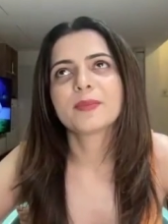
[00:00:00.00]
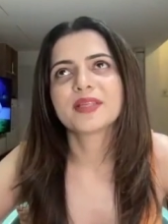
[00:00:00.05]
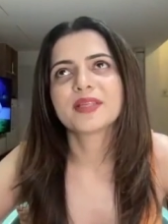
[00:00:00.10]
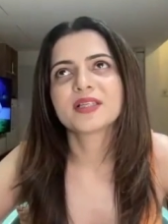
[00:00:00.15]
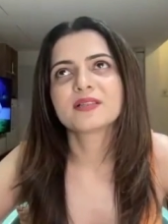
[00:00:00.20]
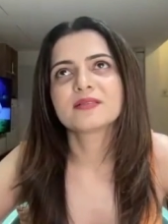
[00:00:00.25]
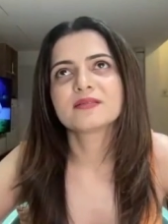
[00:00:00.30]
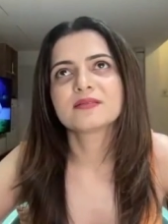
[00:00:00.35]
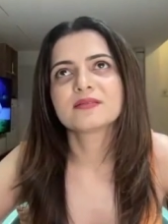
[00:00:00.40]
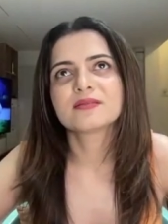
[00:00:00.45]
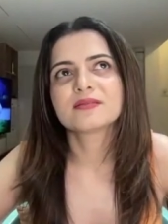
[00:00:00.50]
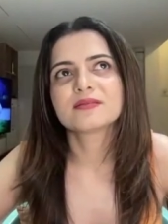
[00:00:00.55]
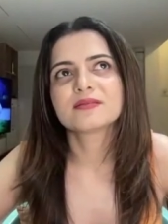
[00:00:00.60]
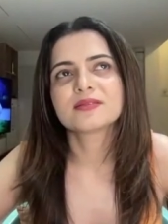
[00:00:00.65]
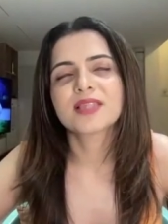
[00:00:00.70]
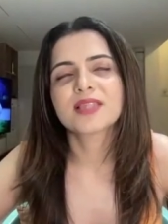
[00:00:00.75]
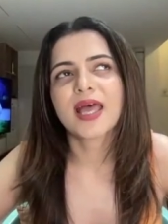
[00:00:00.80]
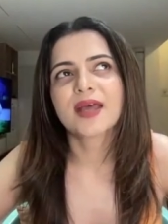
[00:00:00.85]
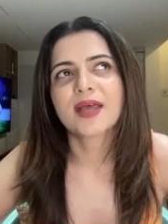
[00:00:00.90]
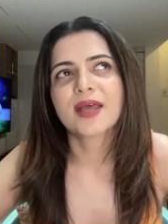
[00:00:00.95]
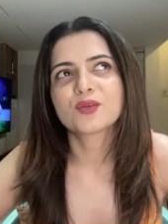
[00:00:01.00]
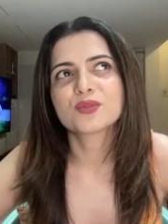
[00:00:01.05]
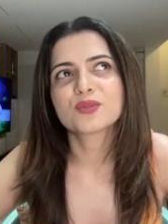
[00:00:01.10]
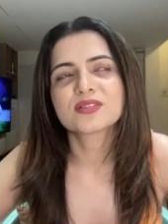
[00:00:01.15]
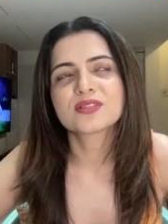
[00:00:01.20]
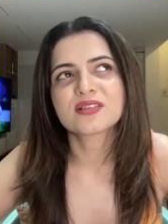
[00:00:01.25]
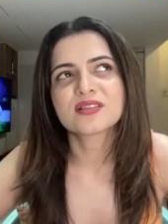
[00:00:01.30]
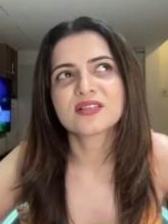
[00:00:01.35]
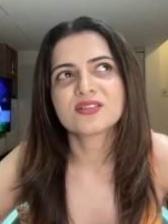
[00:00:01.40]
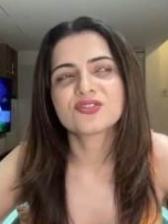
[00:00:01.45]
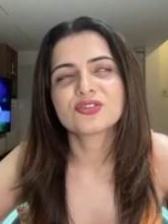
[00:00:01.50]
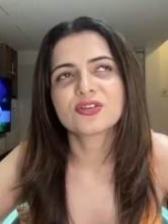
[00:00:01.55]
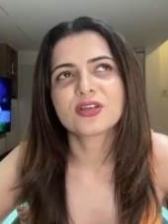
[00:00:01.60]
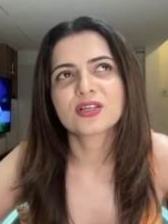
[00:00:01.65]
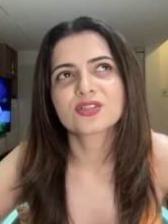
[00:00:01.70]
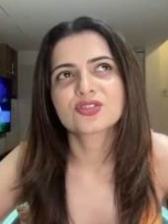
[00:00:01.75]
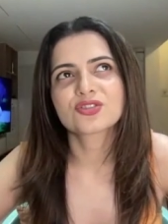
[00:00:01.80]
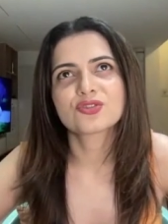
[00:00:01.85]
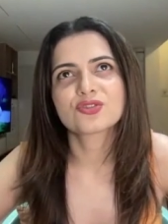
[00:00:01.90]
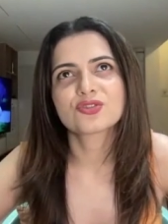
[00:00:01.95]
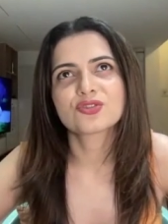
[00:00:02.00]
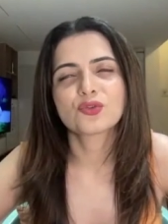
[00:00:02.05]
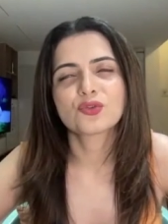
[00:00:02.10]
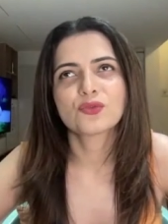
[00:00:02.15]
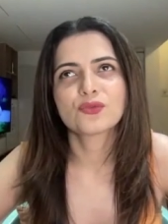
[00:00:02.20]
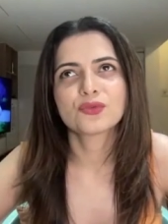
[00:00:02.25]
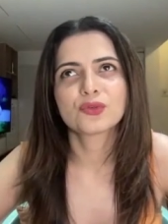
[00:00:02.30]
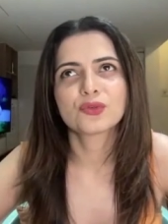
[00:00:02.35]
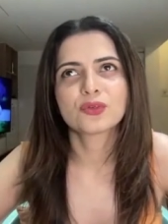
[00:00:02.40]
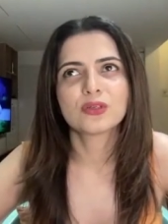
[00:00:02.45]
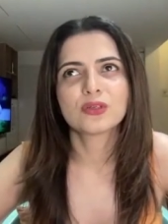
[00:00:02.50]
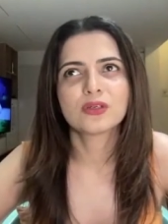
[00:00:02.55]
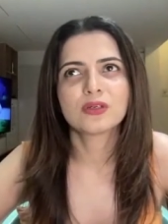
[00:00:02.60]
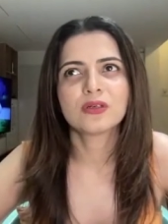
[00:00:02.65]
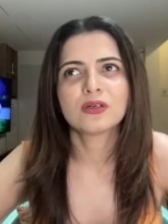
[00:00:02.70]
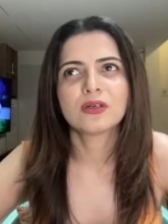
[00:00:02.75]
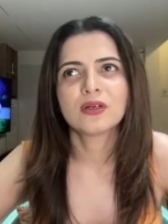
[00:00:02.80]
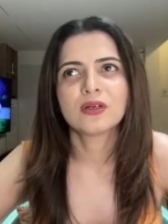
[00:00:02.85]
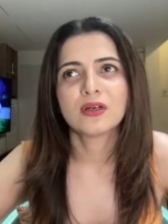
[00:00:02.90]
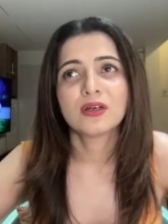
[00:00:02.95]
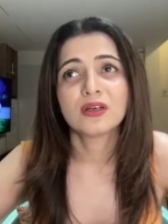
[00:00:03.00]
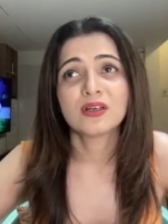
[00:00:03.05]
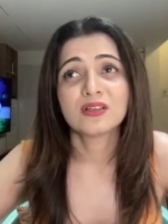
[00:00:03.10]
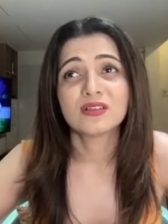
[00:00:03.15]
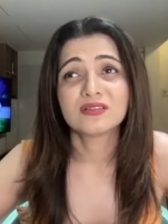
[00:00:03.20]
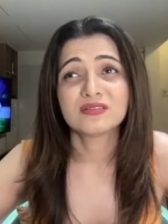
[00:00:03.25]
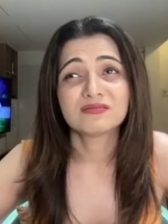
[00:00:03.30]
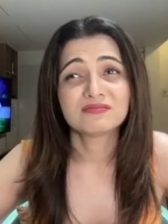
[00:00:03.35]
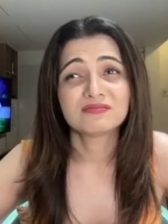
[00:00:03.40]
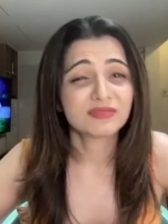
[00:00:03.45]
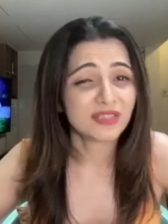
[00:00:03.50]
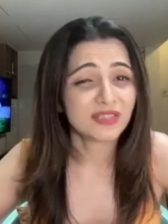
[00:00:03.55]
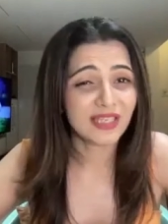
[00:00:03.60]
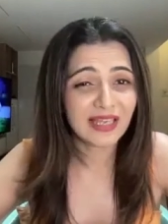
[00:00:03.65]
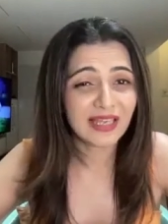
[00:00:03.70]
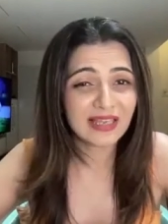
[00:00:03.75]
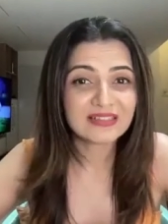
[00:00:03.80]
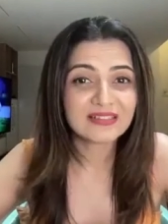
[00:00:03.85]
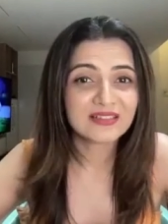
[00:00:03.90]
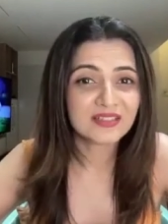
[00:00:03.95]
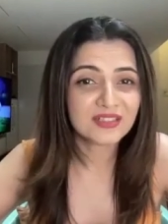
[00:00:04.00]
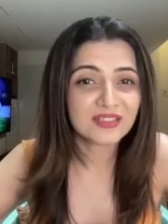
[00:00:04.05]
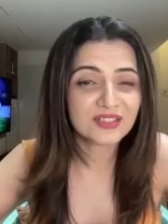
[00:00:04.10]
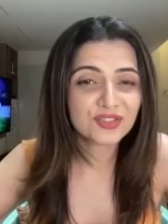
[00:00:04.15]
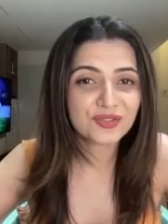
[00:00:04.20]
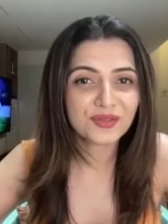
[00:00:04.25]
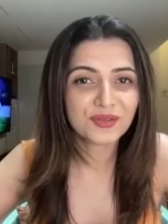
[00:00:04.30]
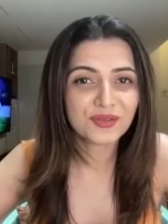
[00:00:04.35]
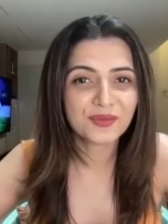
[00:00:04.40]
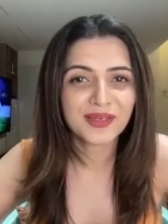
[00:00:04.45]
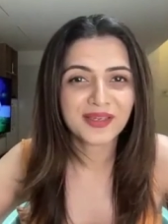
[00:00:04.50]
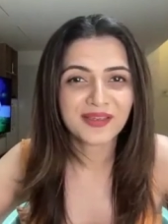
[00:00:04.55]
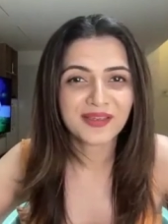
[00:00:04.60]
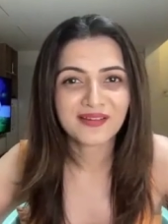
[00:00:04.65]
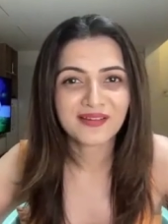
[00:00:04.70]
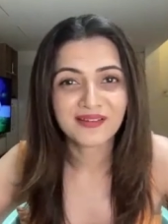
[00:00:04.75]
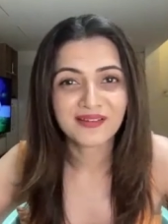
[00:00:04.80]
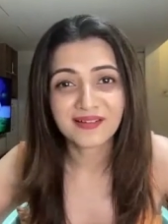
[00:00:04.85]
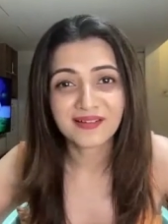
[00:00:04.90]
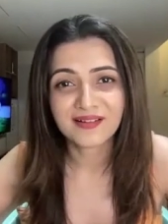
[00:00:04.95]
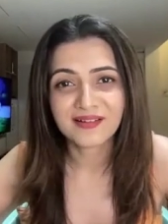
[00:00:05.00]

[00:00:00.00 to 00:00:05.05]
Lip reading: I mean, that was the introduction show for a reality show where